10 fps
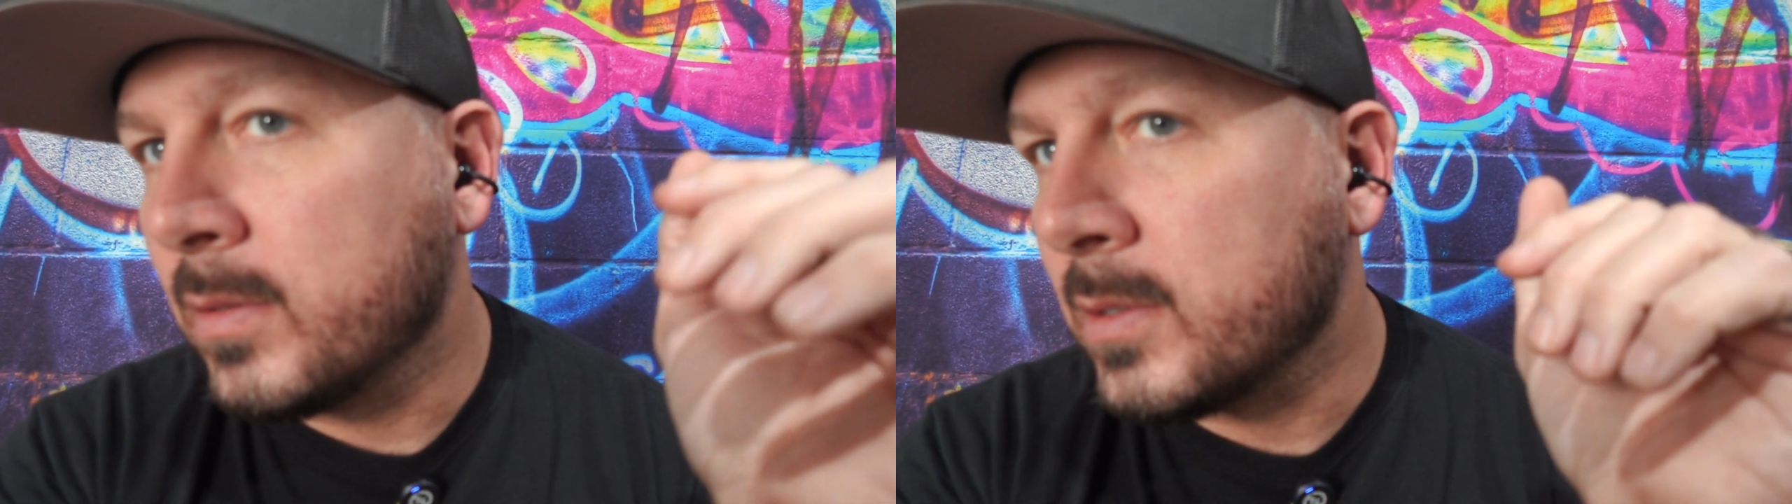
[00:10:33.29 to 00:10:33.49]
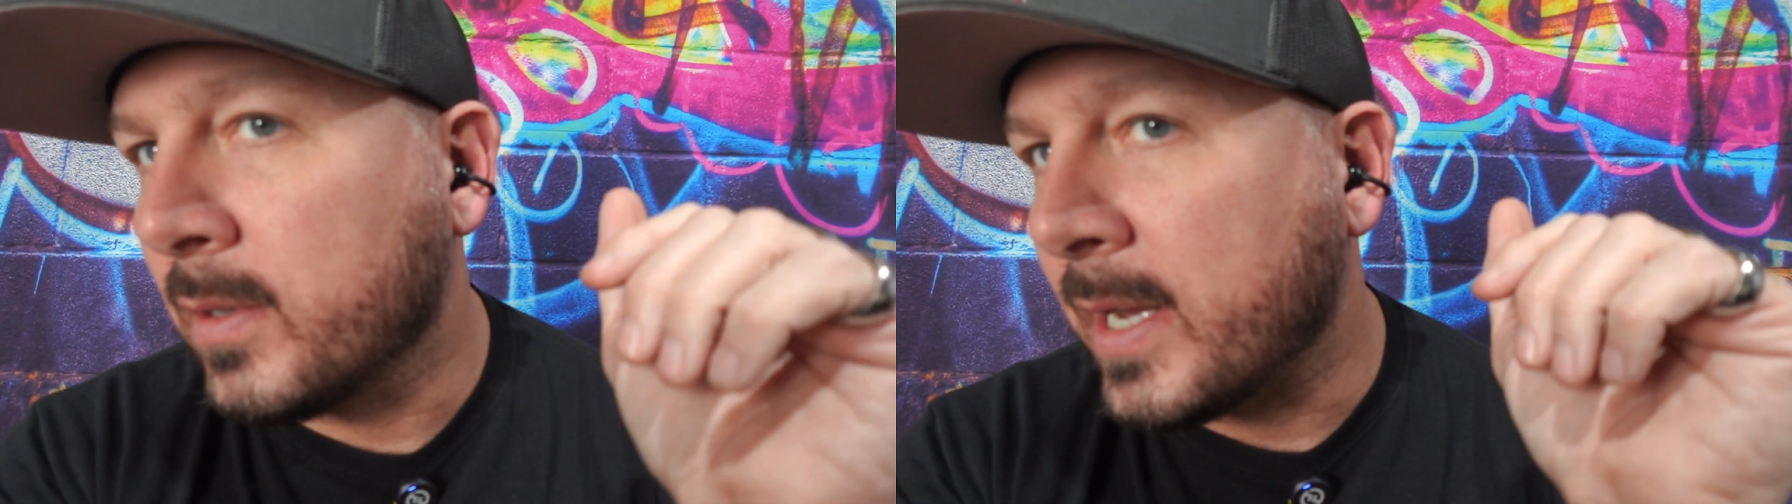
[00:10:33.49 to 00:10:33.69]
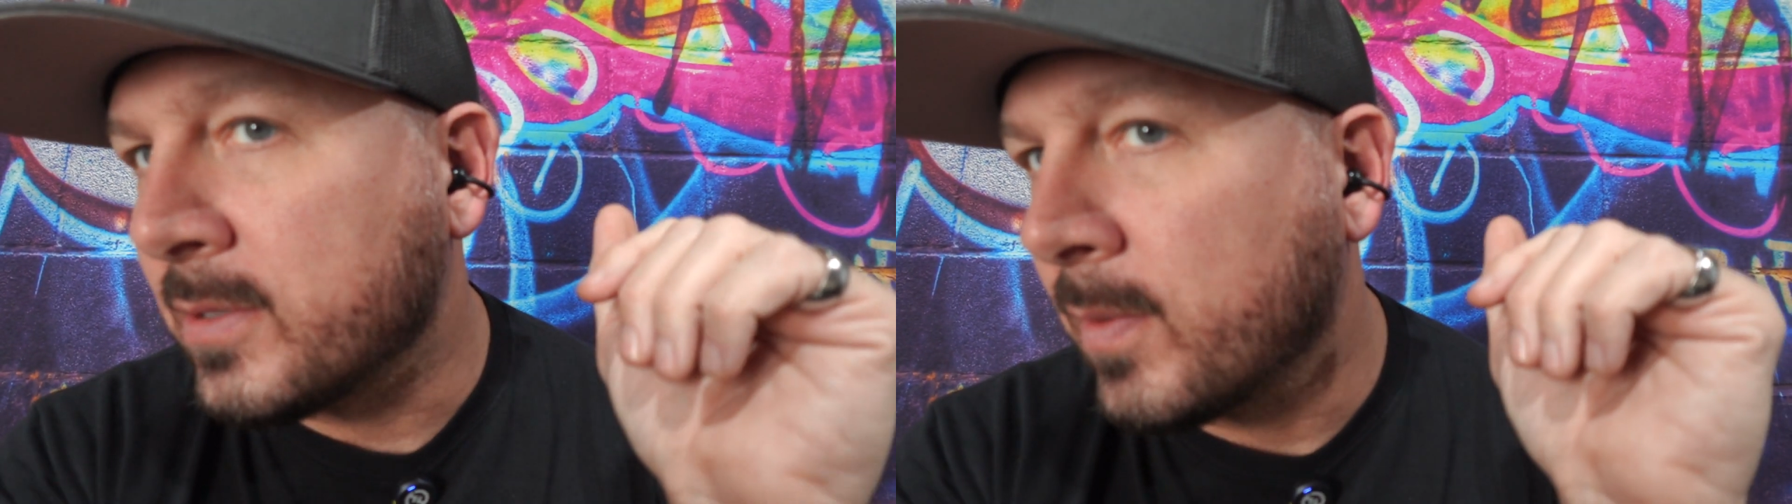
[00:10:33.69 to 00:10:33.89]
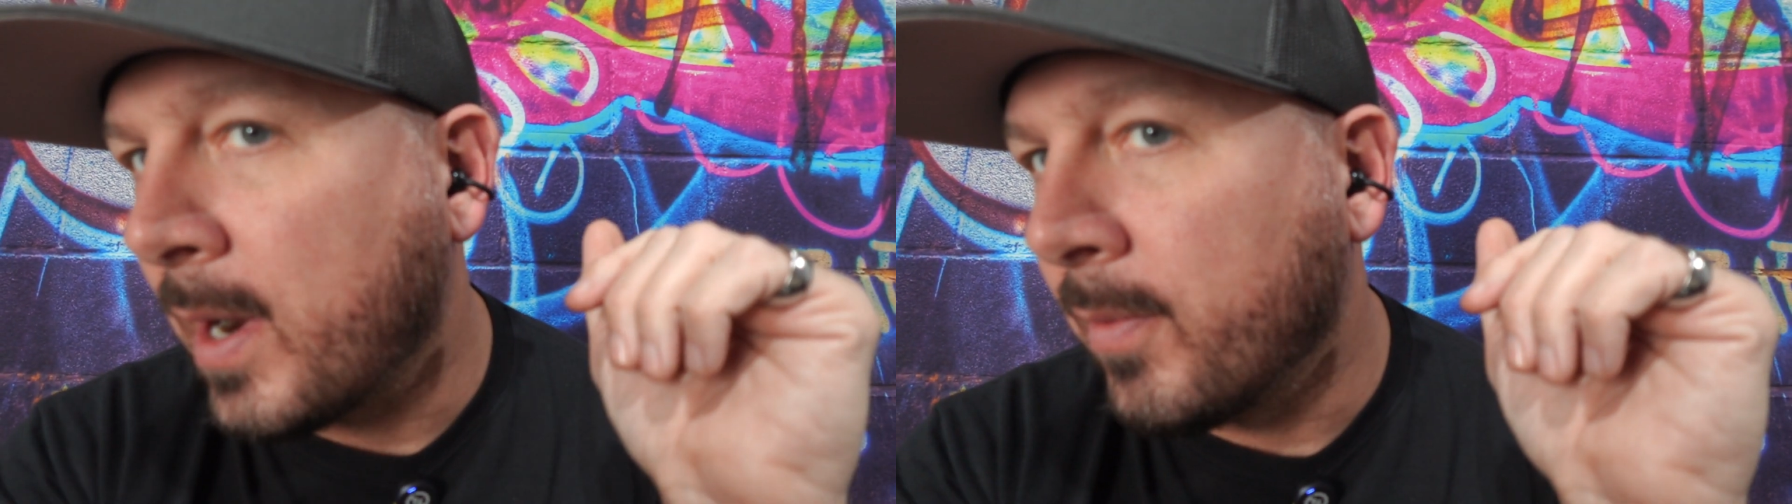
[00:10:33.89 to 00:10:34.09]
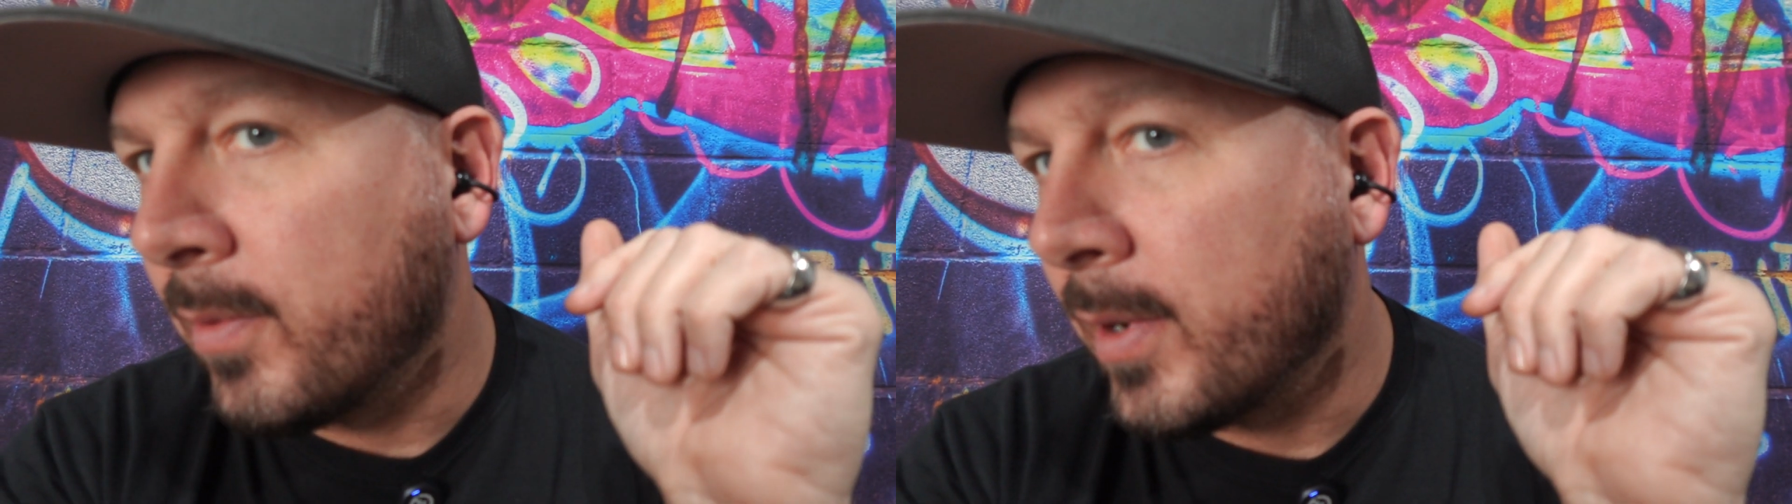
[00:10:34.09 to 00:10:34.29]
So that's what
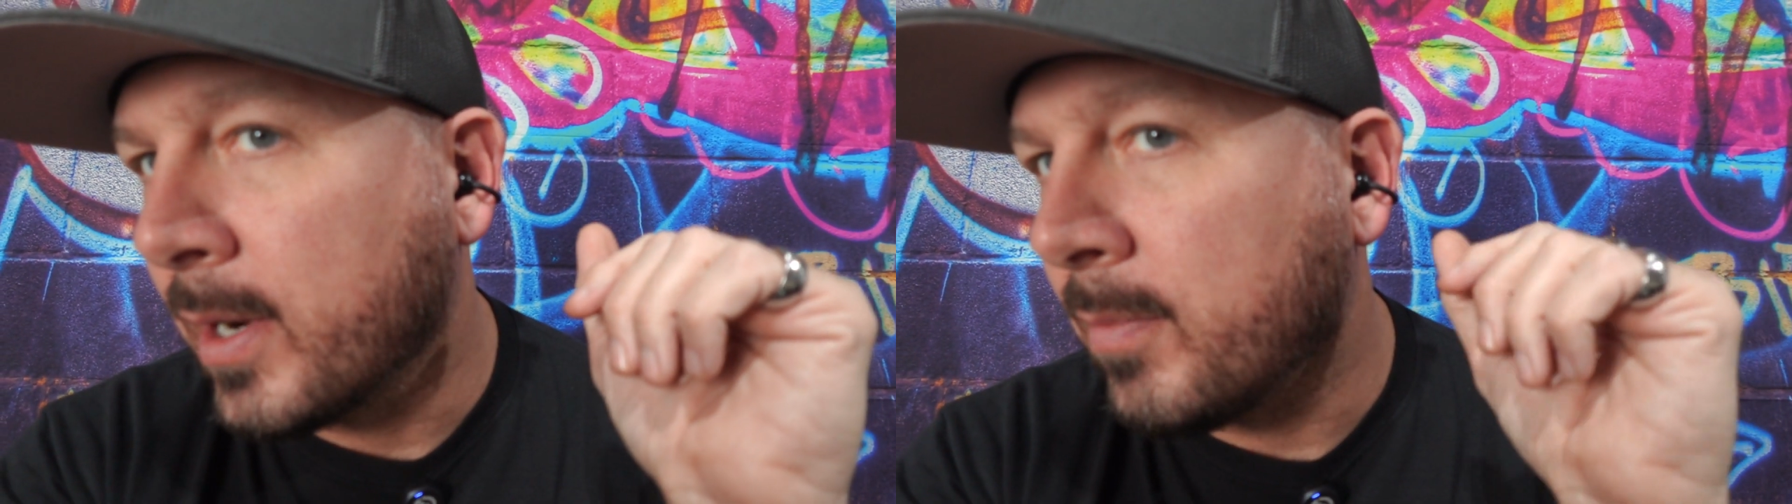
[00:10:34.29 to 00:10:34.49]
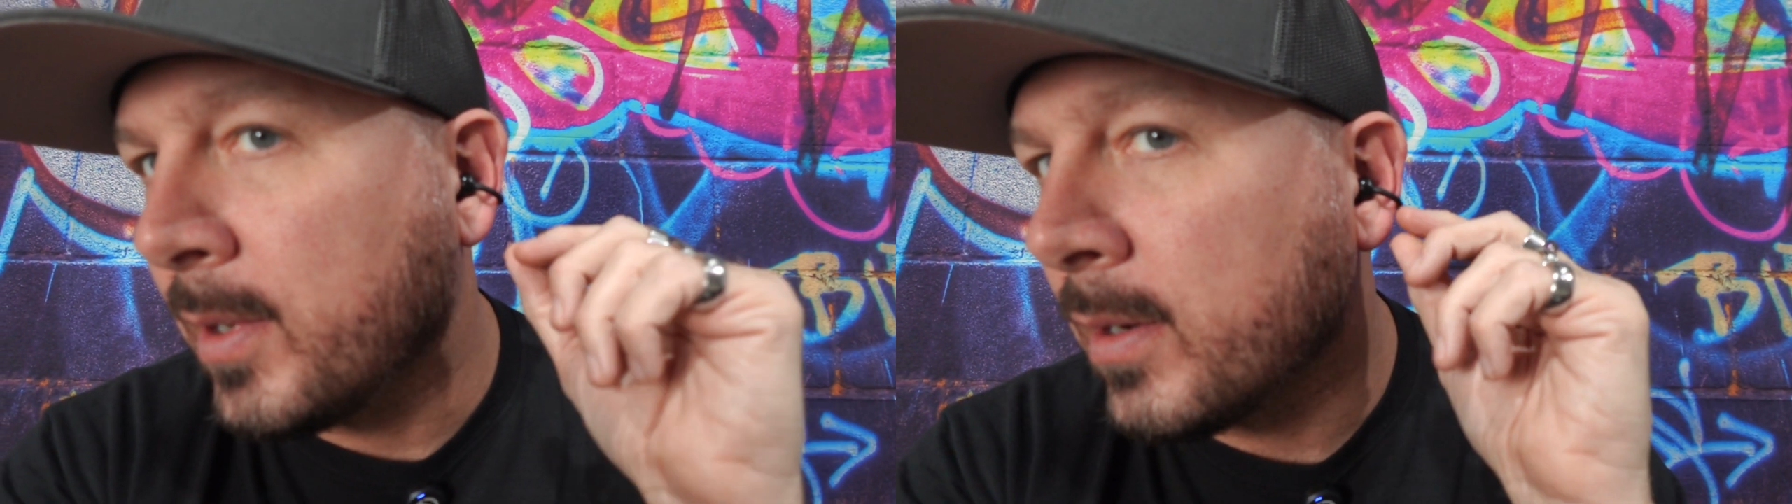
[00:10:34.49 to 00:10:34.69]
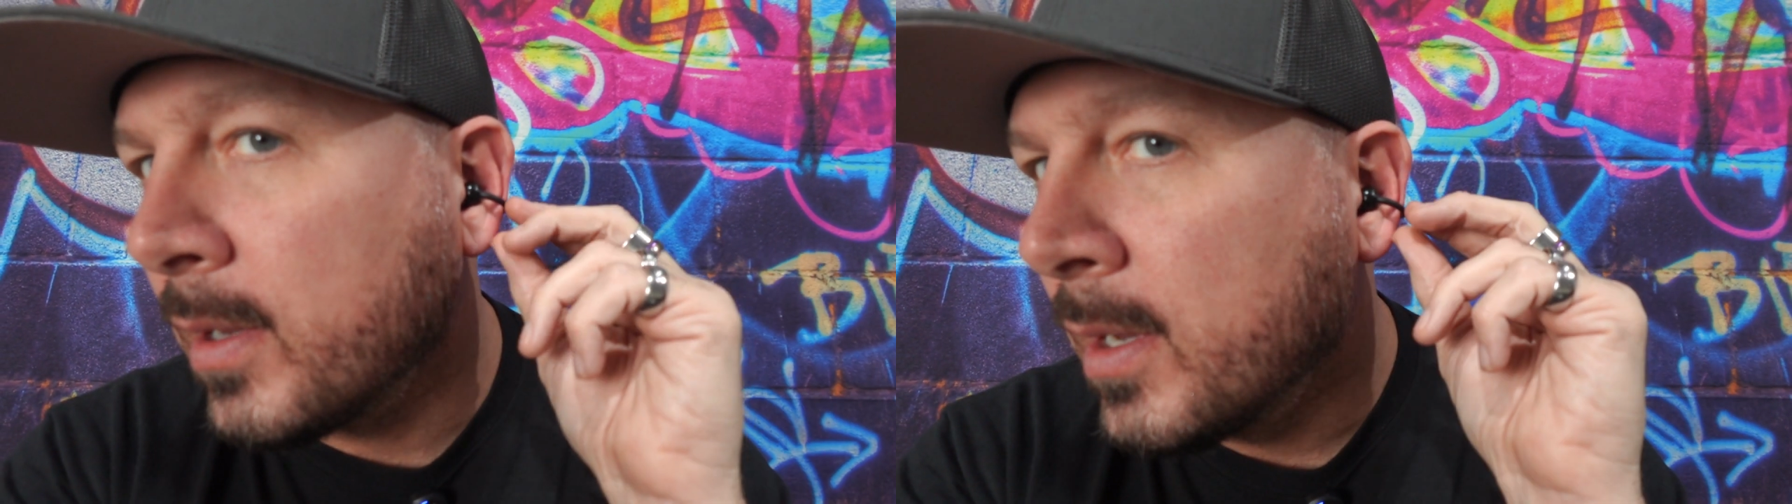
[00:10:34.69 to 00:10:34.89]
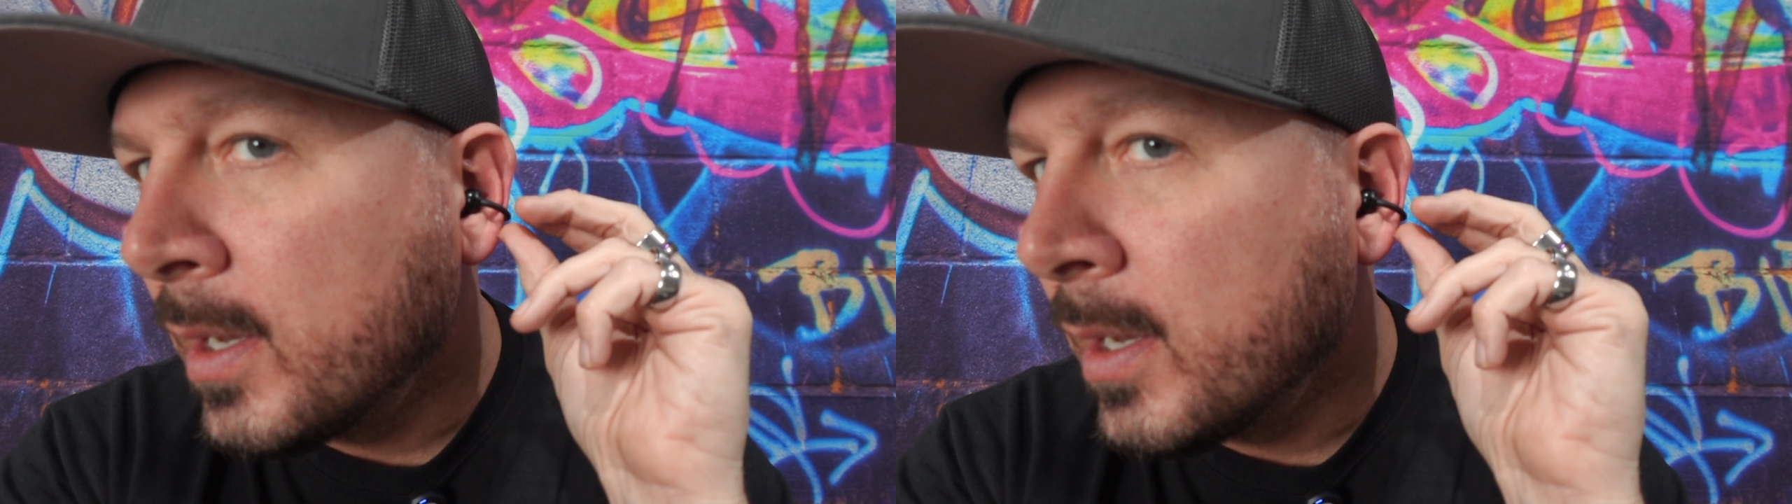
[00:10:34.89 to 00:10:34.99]
I would recommend,